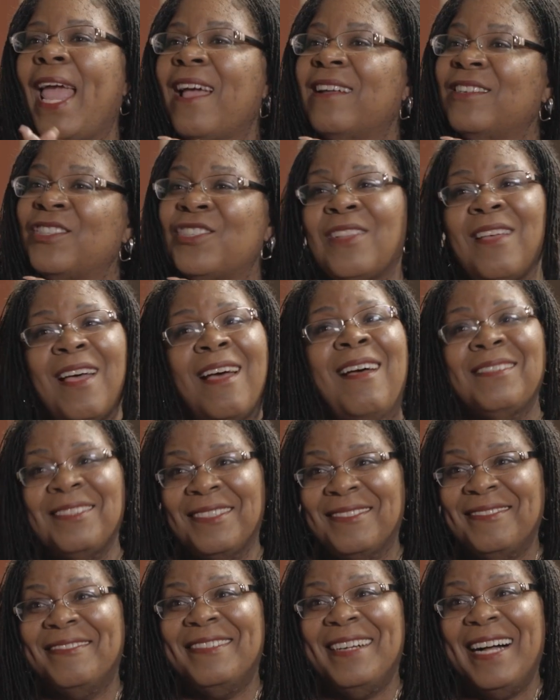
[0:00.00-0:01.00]
Angela,
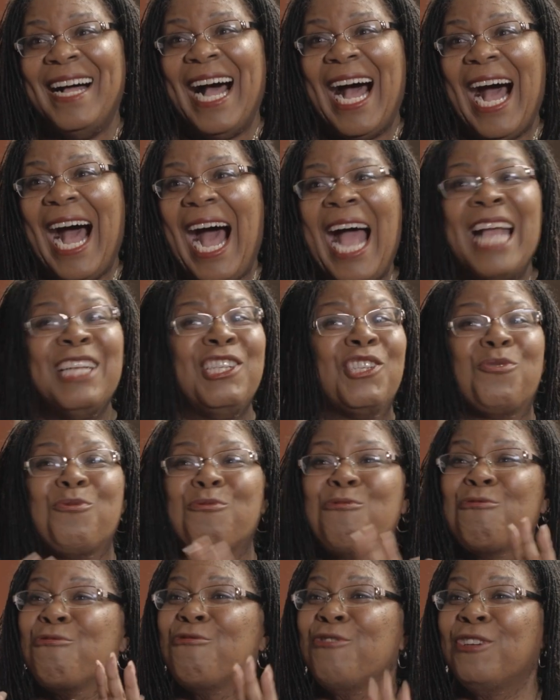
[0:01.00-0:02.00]
I just
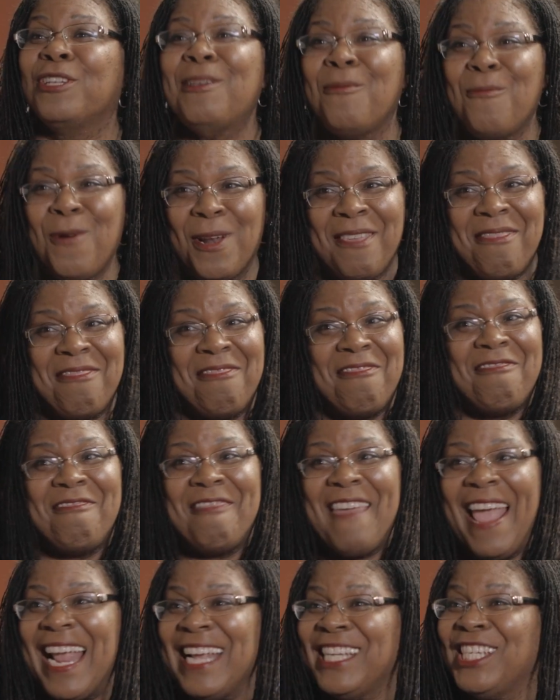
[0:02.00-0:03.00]
really want to
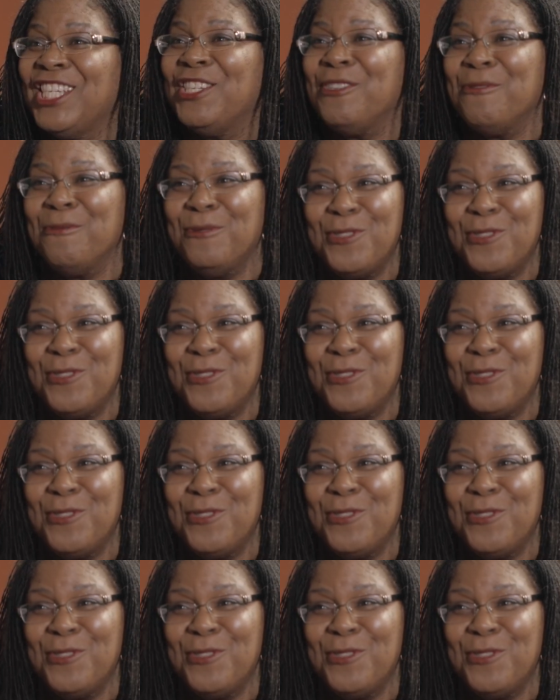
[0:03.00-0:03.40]
thank you